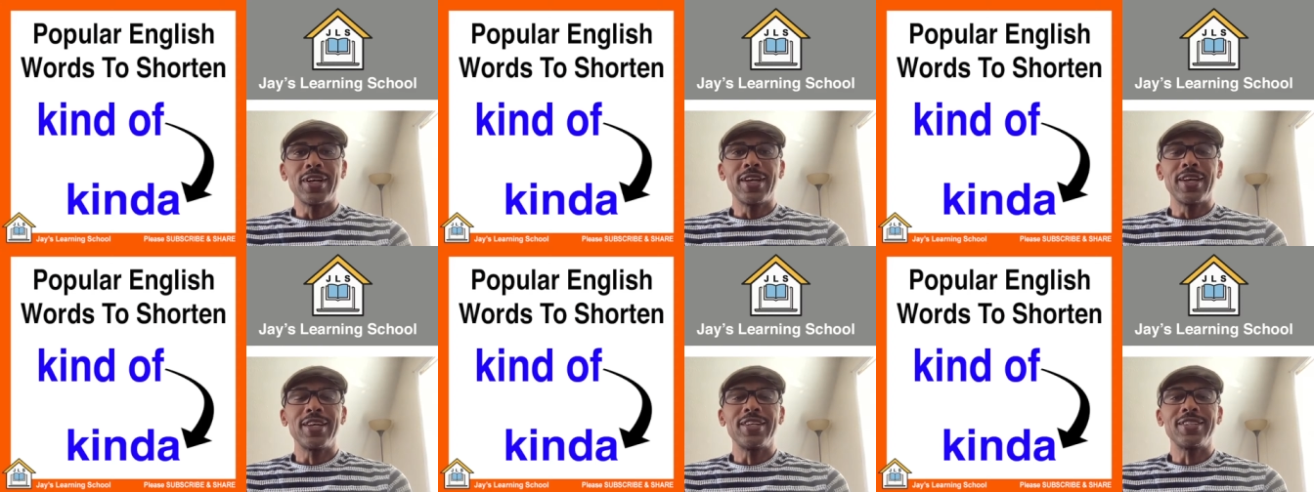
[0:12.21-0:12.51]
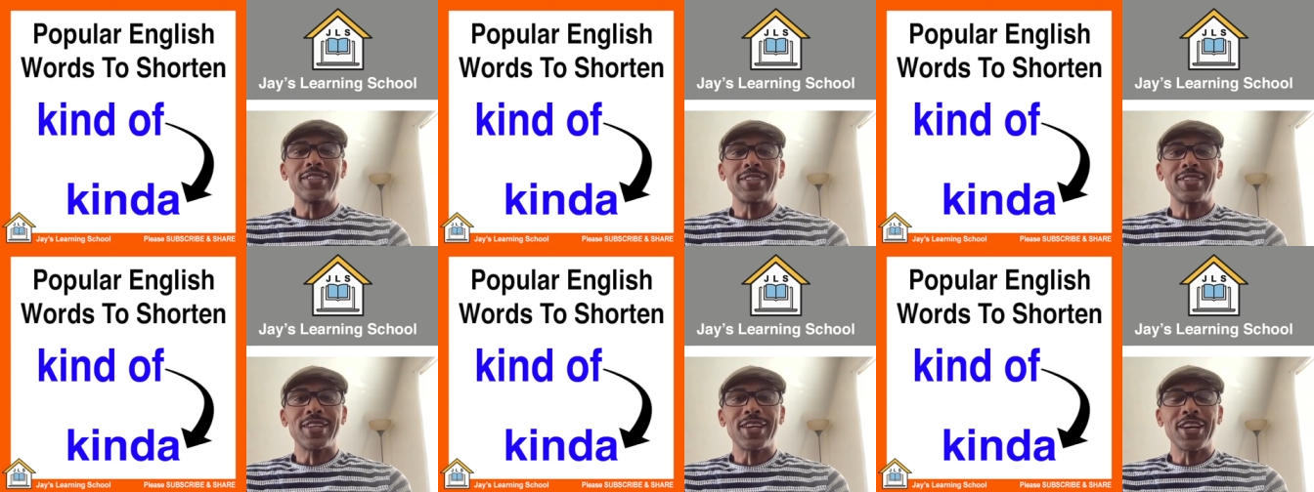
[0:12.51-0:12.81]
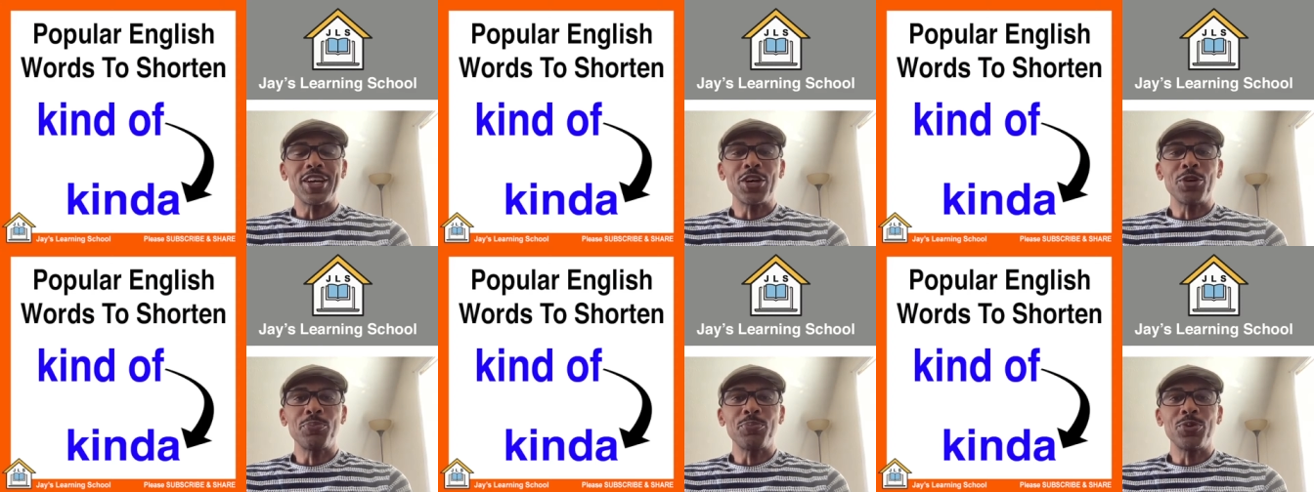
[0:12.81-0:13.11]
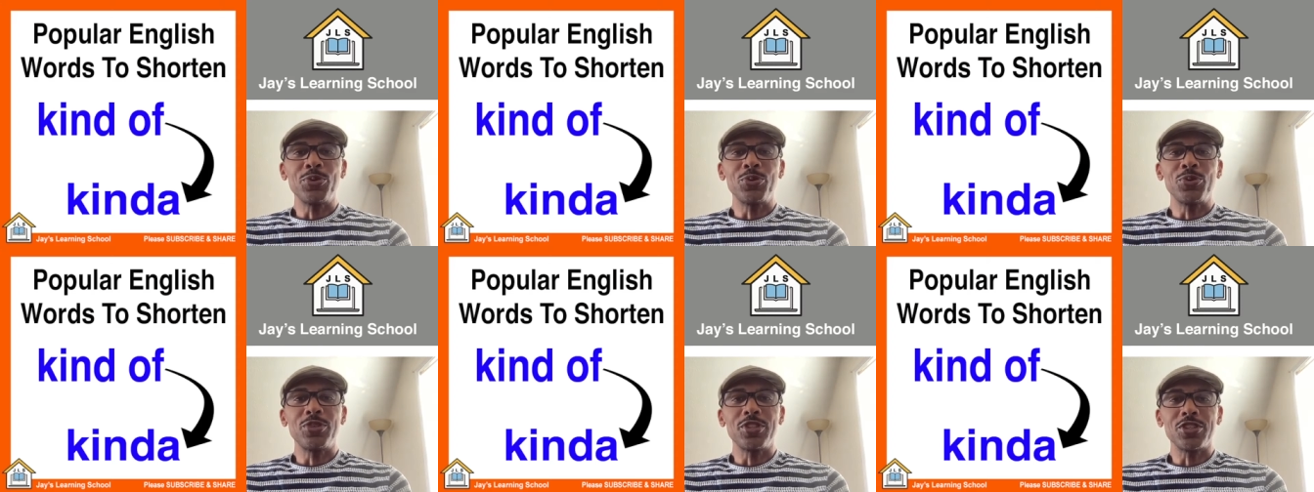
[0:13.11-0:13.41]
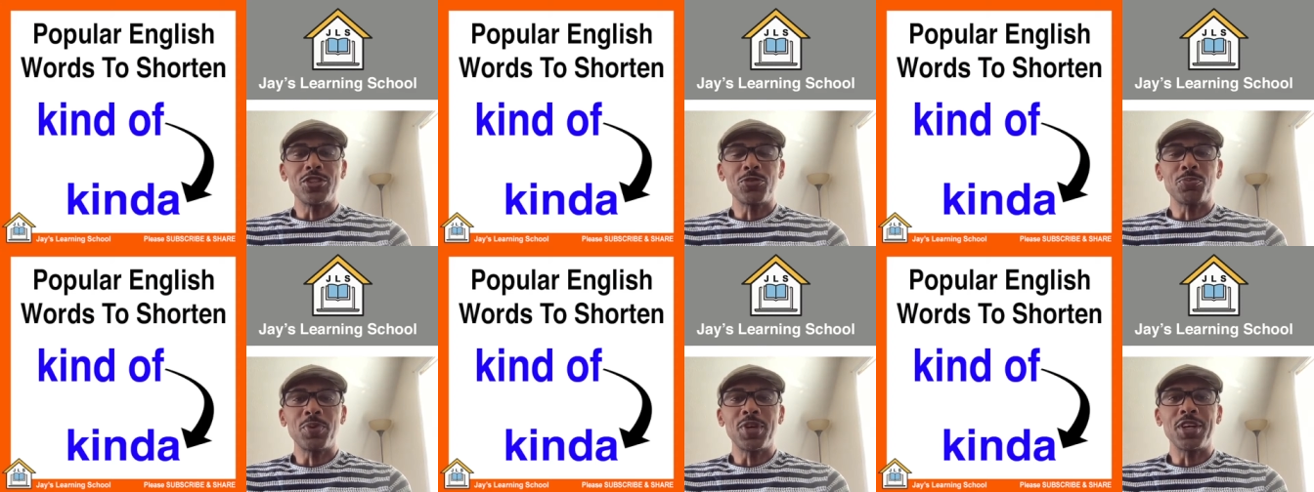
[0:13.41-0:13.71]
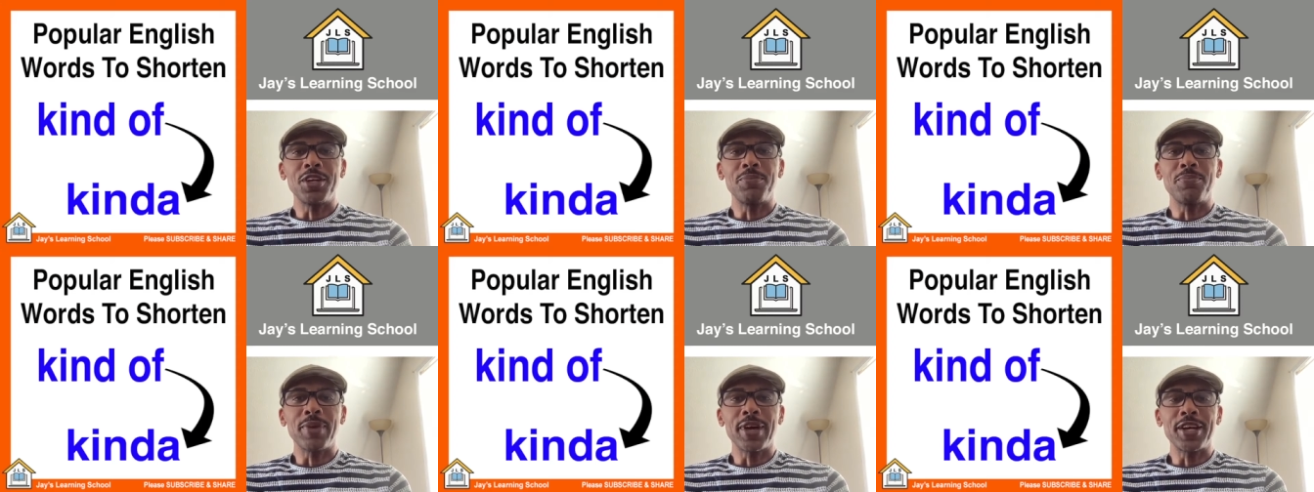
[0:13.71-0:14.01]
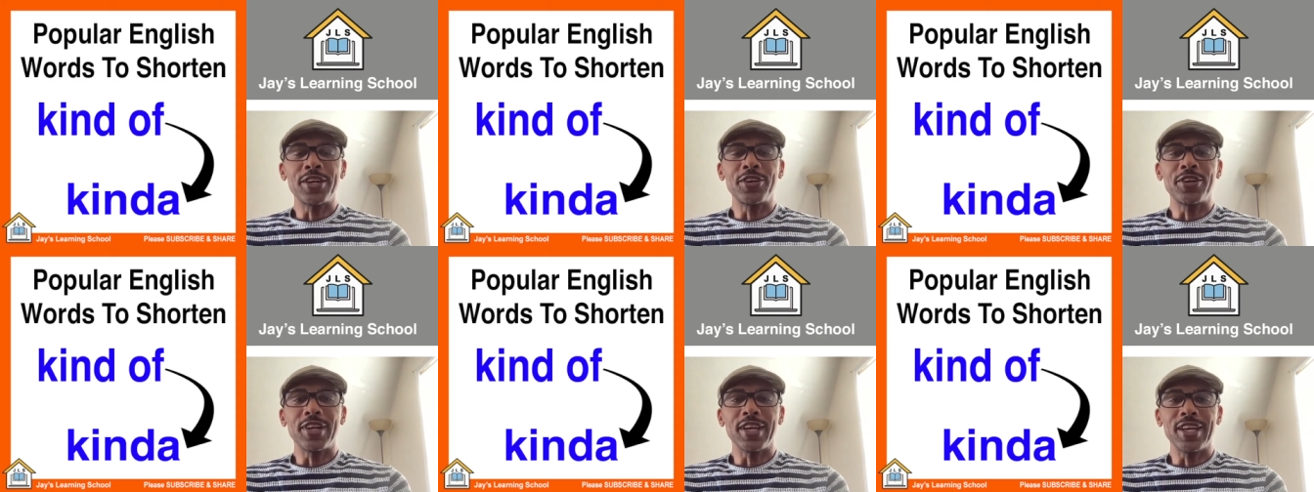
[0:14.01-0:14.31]
is to help you to speak
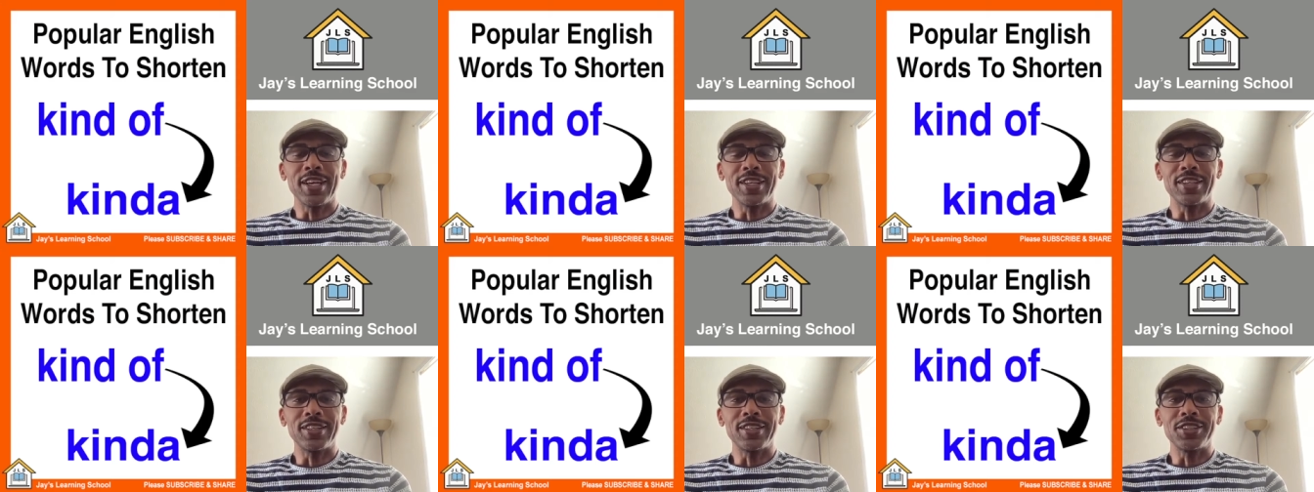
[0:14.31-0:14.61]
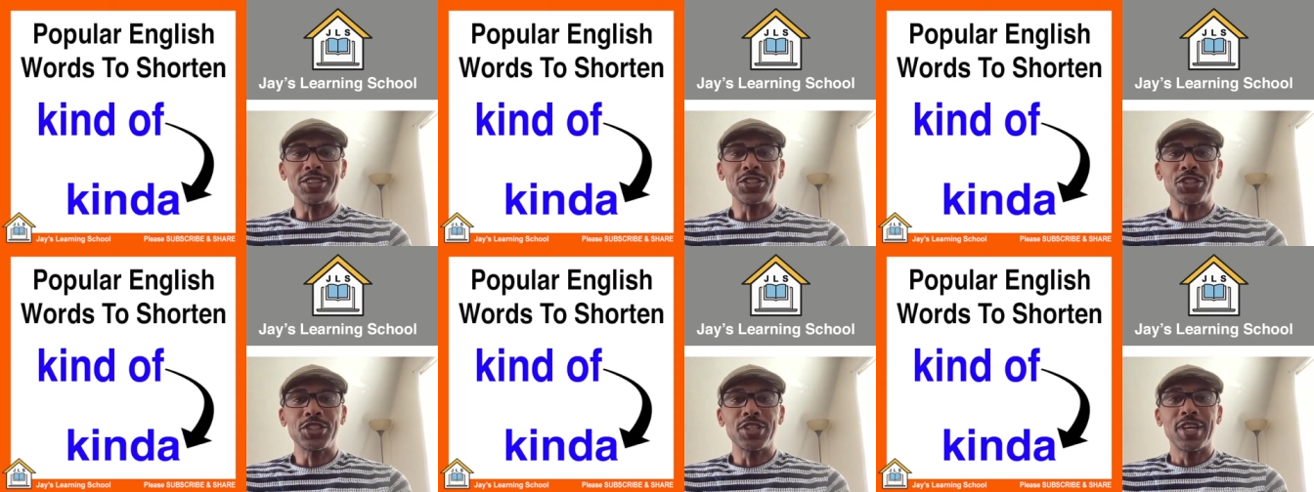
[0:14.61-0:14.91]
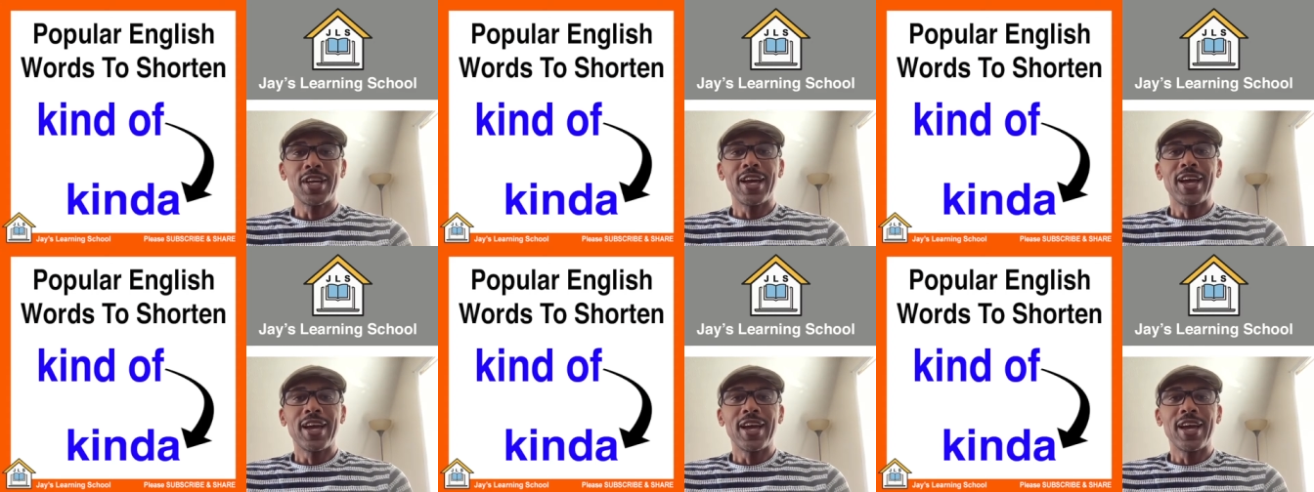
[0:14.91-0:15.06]
better English.